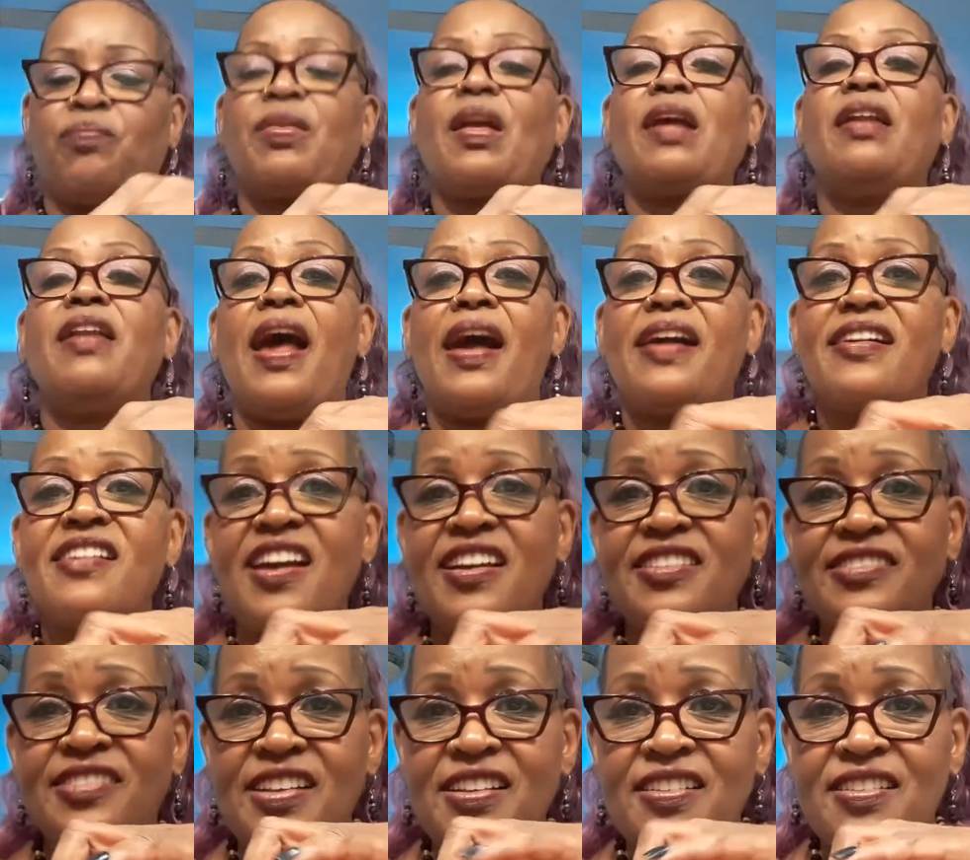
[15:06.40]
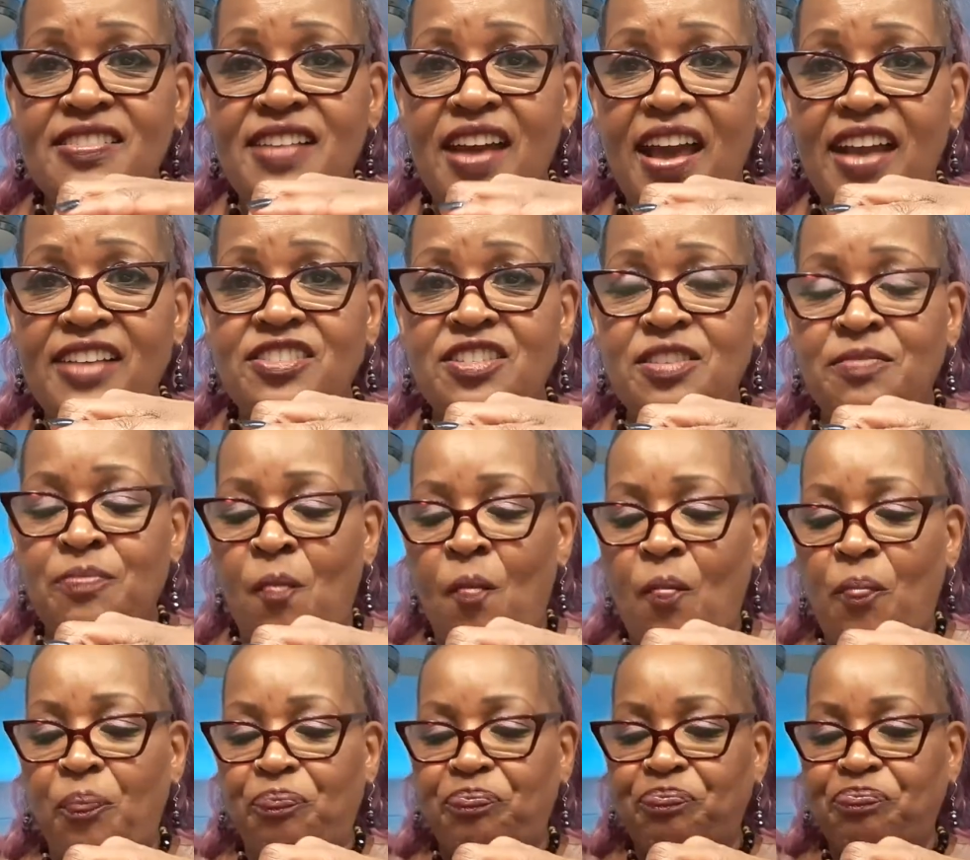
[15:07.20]
Now, KC
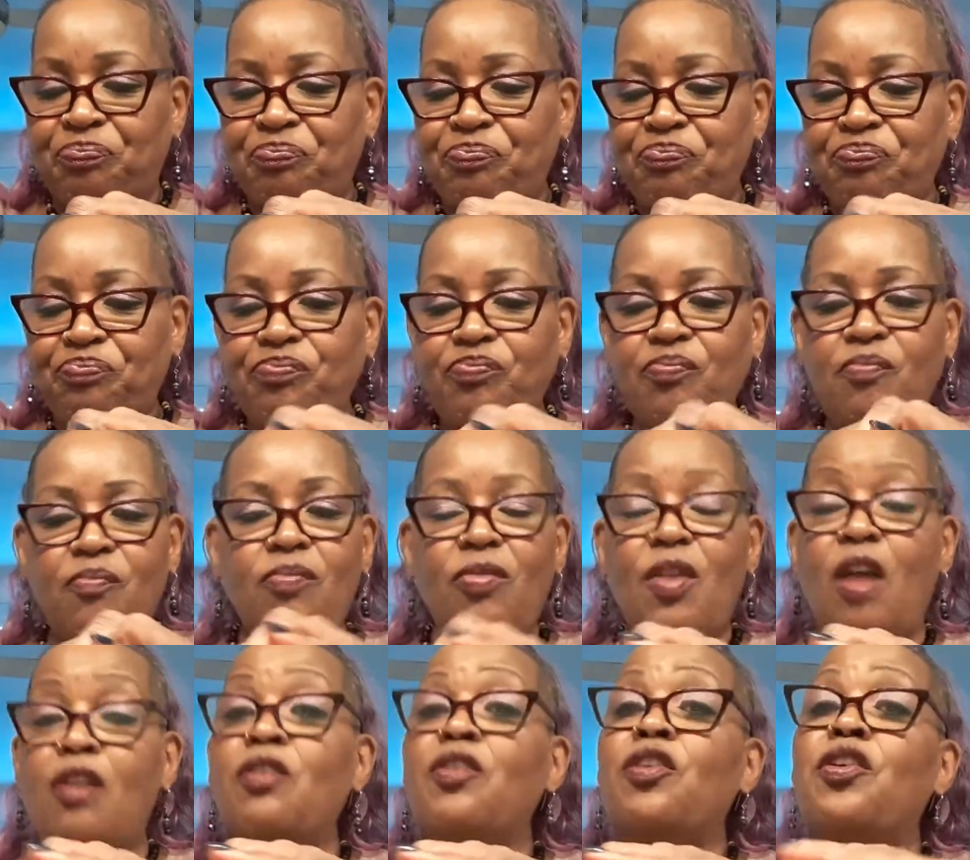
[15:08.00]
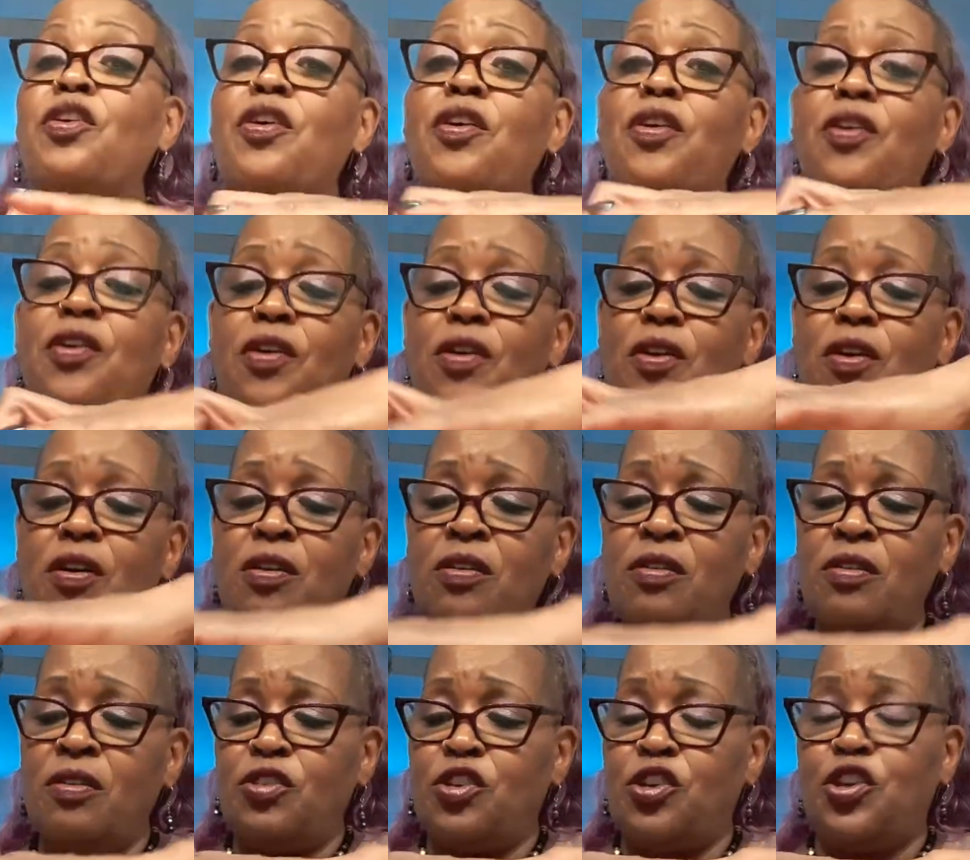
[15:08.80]
Connection,
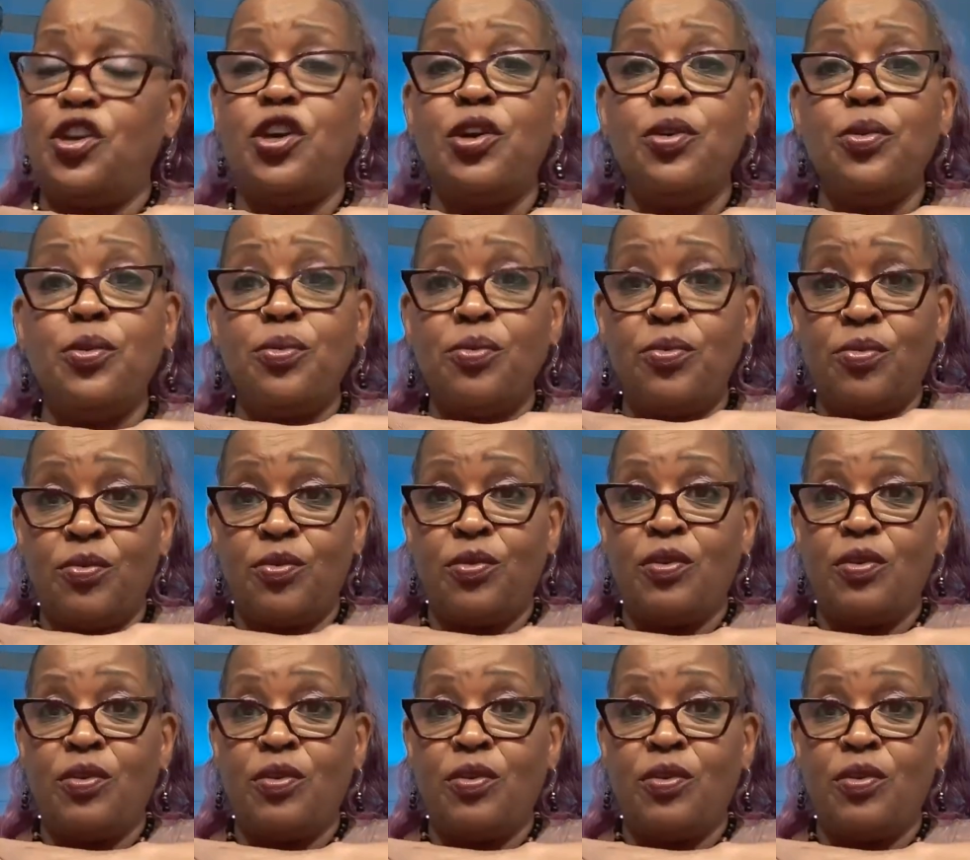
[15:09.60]
girl, you